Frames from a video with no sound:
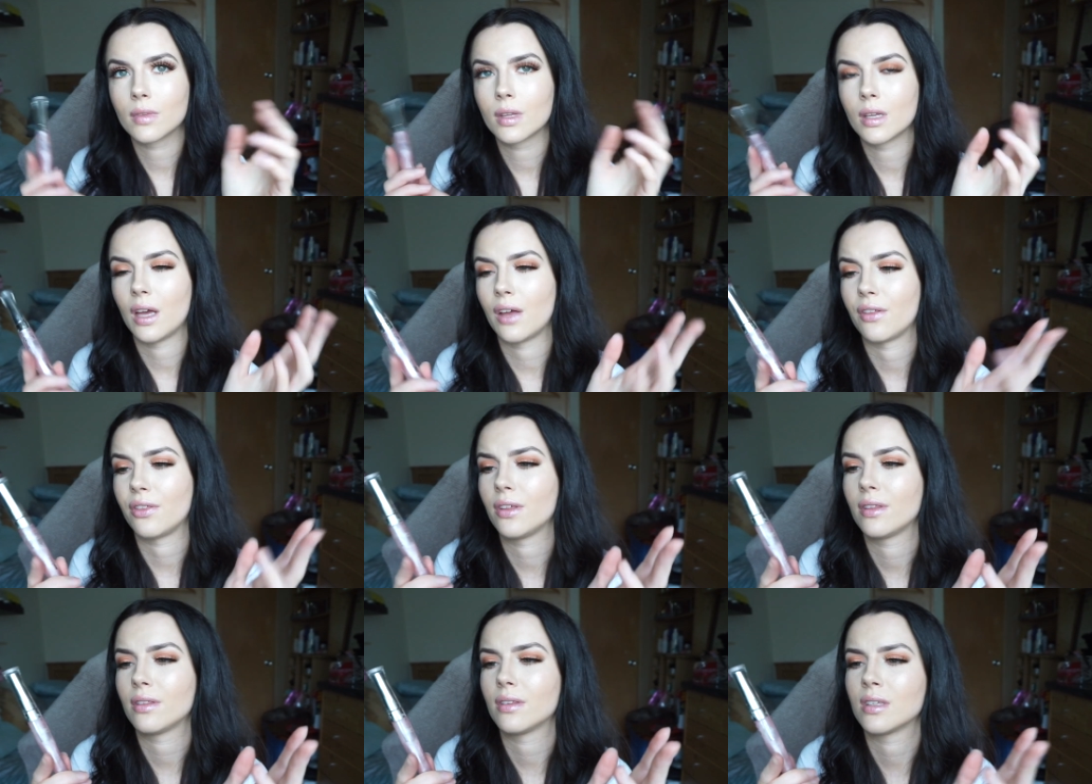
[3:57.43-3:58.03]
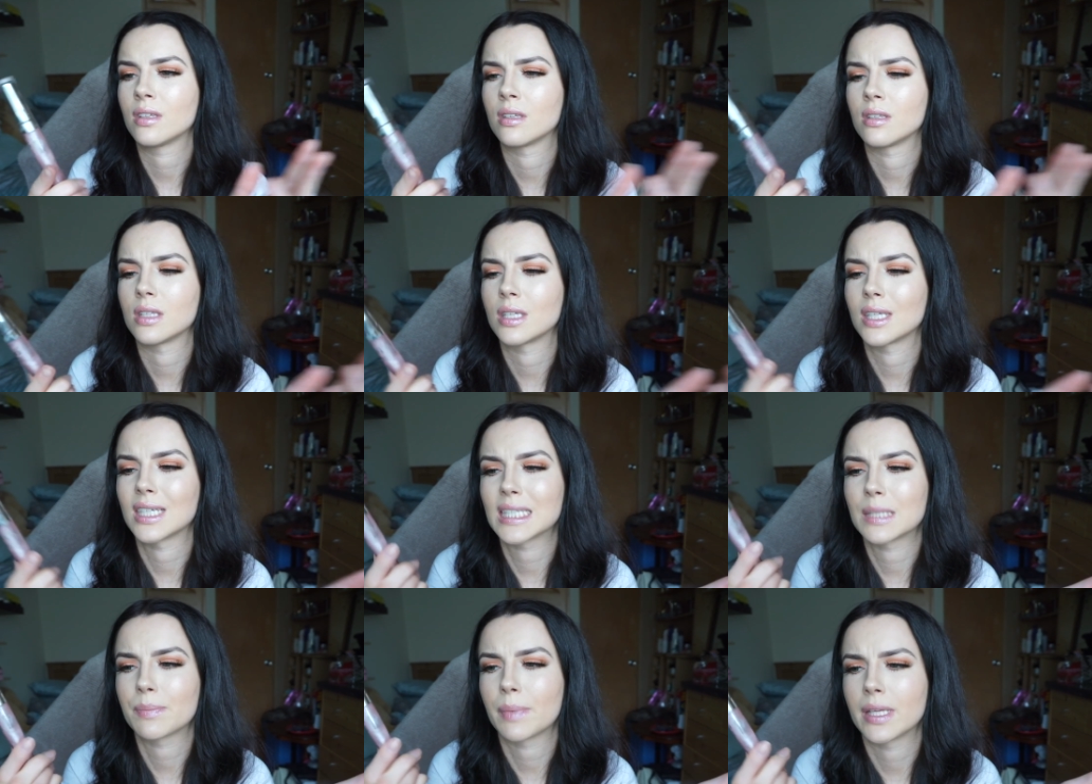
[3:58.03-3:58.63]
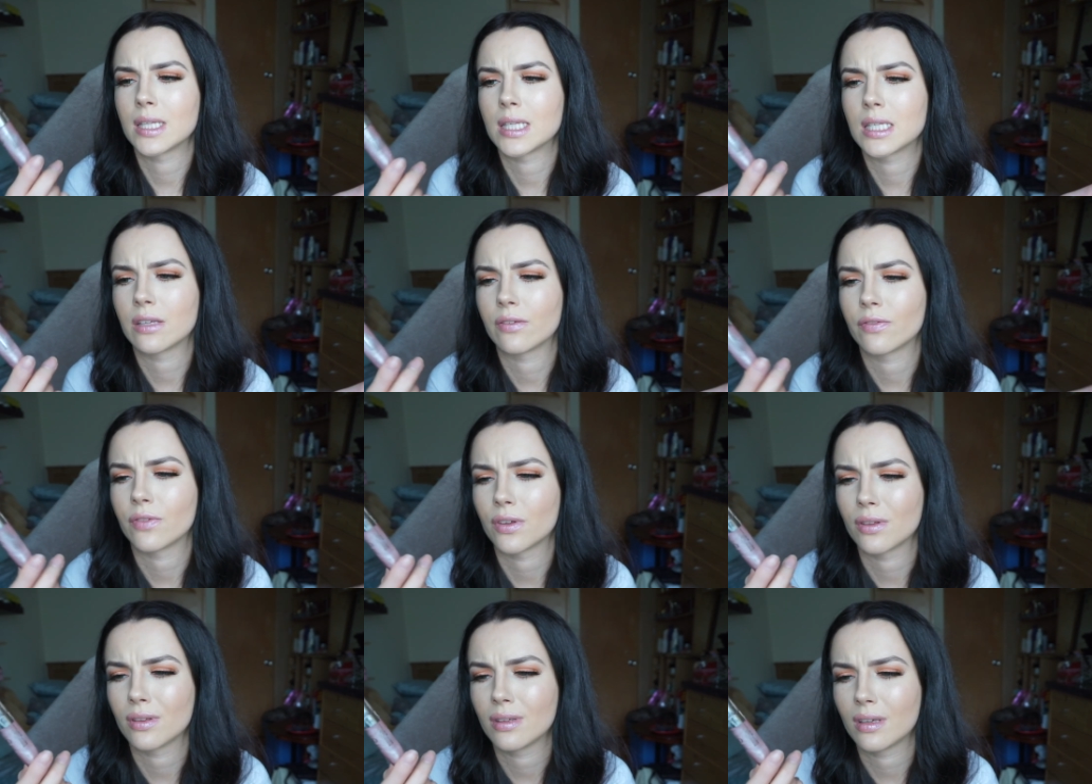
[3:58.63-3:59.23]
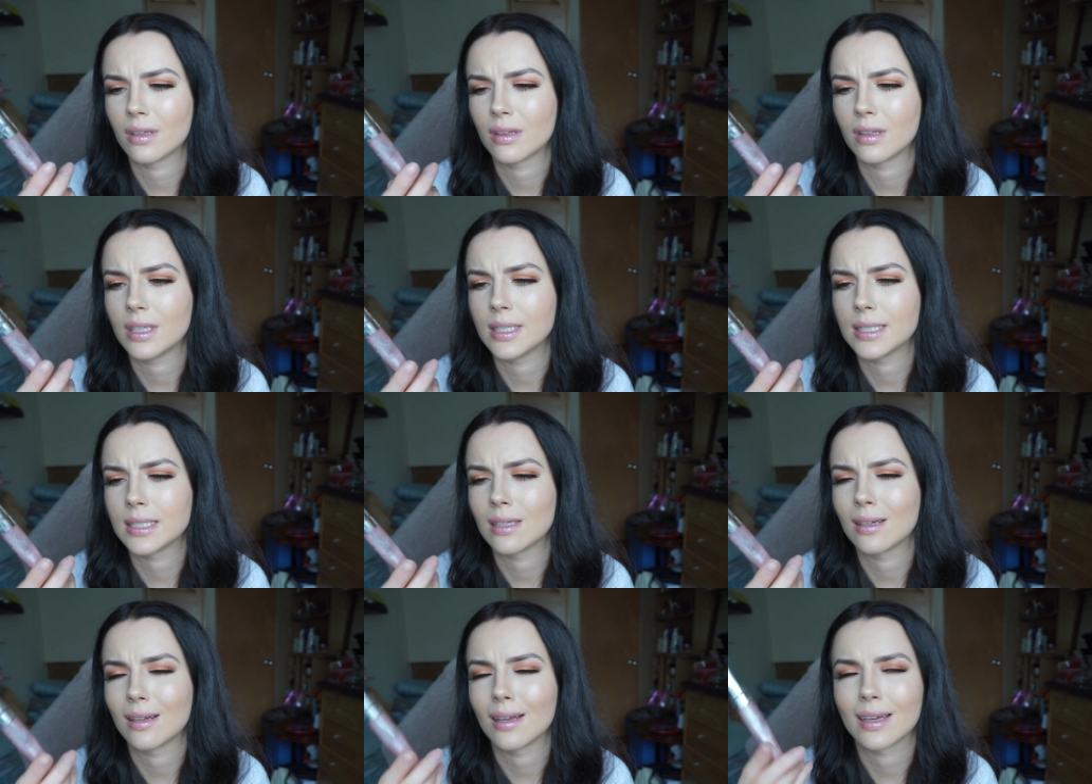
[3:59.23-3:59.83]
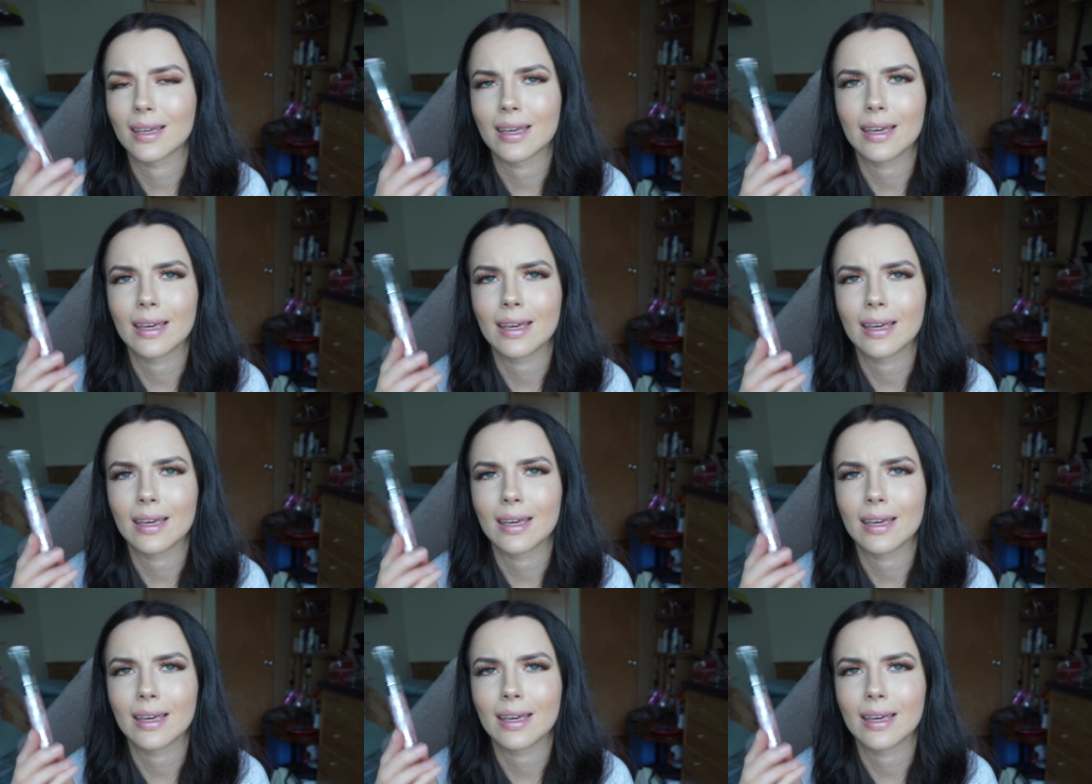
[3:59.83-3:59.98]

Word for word: I think this is an expensive. I think these are like